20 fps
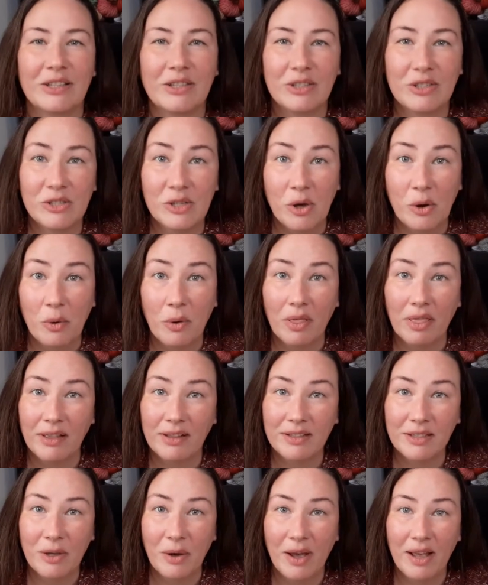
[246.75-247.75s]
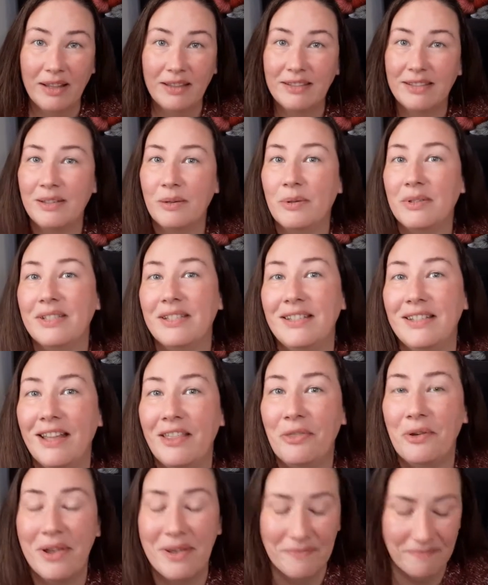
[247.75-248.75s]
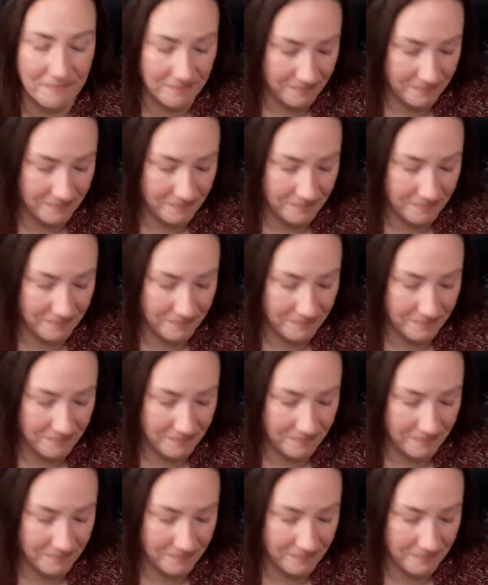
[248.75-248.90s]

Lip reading: So let's go ahead and see what's in day 3.